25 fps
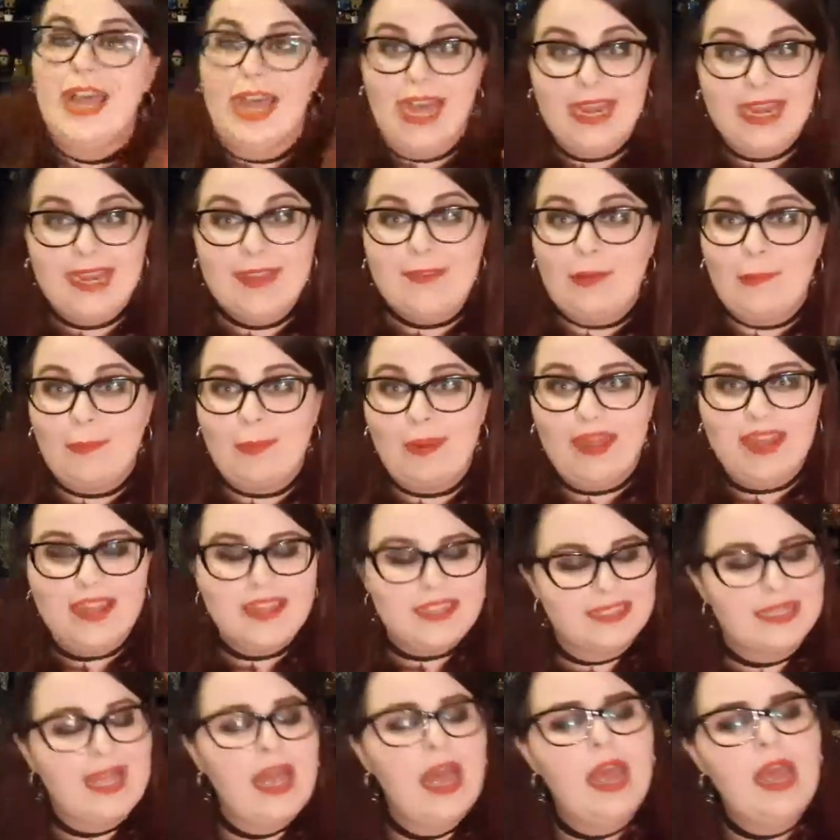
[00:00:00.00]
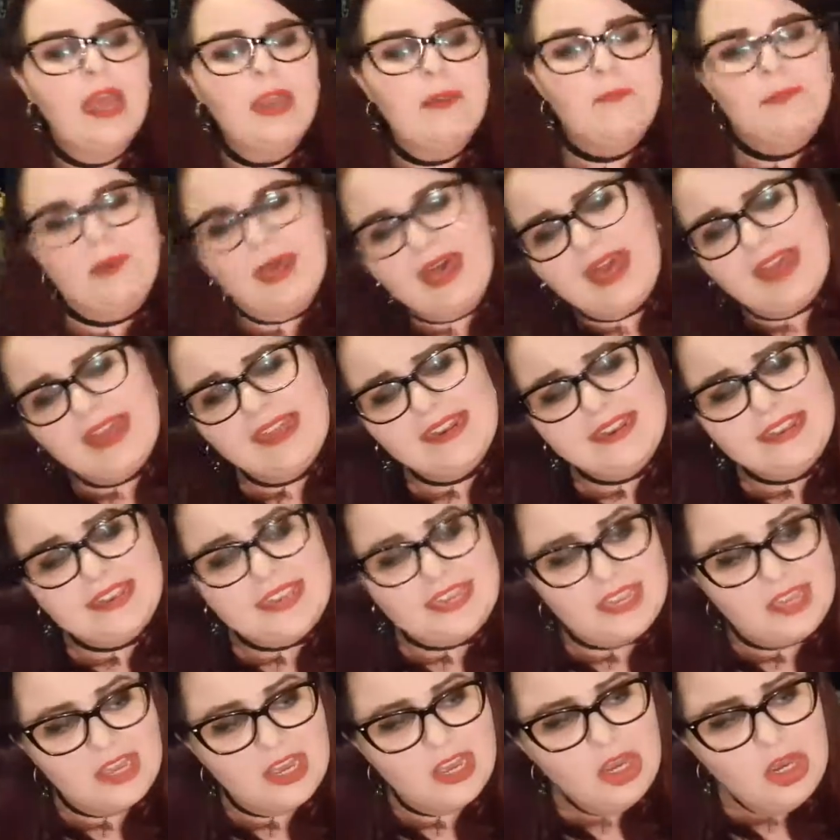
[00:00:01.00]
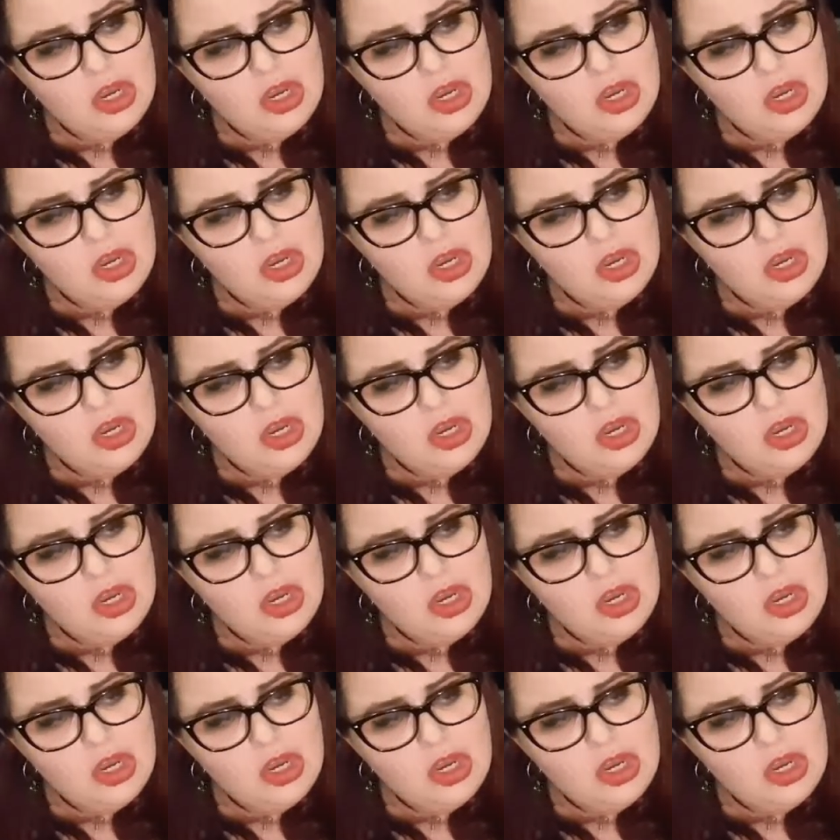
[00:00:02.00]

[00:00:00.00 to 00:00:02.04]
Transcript: And he replies, "Hey, Benny,